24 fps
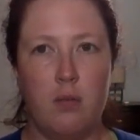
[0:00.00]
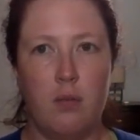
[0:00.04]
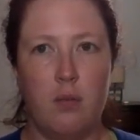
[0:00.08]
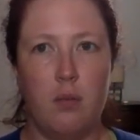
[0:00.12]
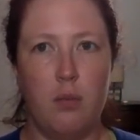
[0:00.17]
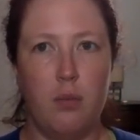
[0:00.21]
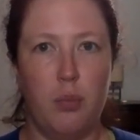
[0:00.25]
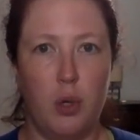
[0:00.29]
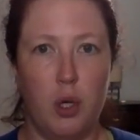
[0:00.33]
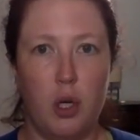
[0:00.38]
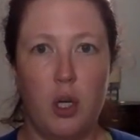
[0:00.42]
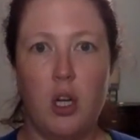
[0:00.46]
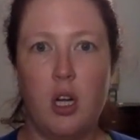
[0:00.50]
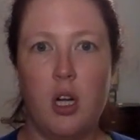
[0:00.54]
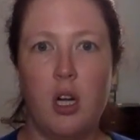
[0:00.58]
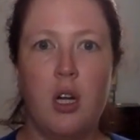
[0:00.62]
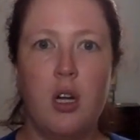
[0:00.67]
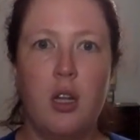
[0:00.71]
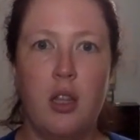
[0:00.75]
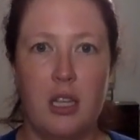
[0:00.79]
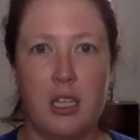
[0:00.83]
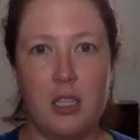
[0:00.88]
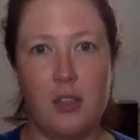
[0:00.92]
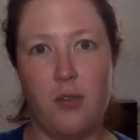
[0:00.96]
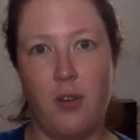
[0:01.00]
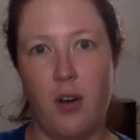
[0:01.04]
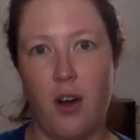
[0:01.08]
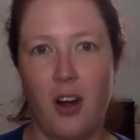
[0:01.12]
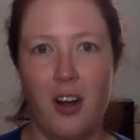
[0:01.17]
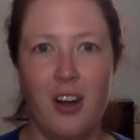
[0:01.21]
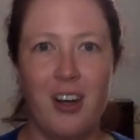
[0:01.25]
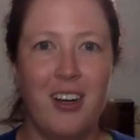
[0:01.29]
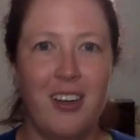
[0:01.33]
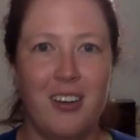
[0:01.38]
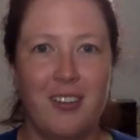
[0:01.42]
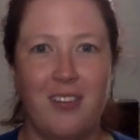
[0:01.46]
book this far
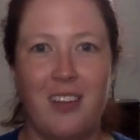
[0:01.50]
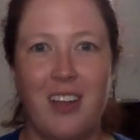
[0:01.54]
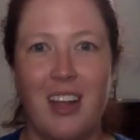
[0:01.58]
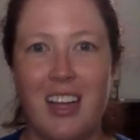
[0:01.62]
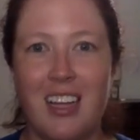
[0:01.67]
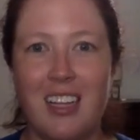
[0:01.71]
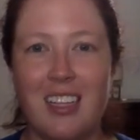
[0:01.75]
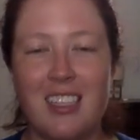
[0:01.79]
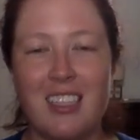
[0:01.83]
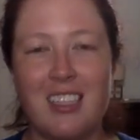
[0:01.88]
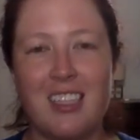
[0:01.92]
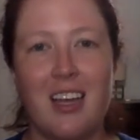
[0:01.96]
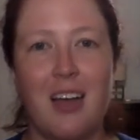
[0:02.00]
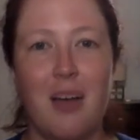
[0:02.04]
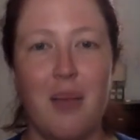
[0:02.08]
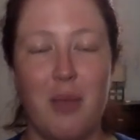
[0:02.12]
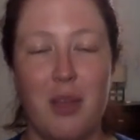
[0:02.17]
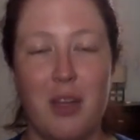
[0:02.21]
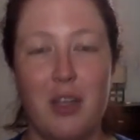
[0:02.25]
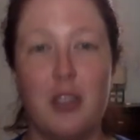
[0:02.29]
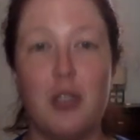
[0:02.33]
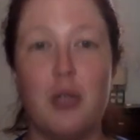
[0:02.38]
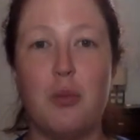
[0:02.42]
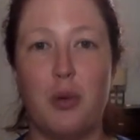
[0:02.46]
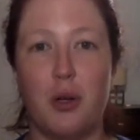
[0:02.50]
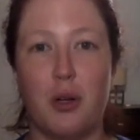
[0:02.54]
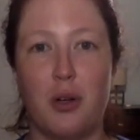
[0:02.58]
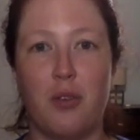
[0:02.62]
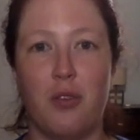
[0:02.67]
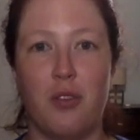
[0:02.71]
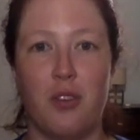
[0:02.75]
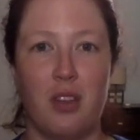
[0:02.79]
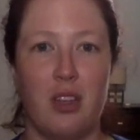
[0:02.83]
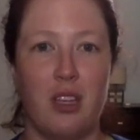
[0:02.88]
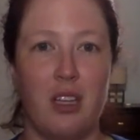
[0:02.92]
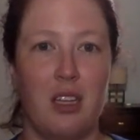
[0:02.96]
in advance. They do book
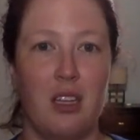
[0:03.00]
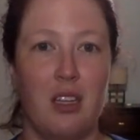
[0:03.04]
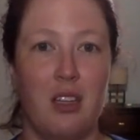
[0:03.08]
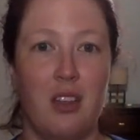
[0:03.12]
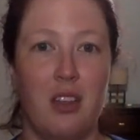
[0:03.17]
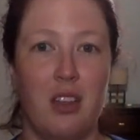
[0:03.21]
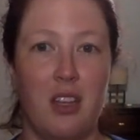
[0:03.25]
for the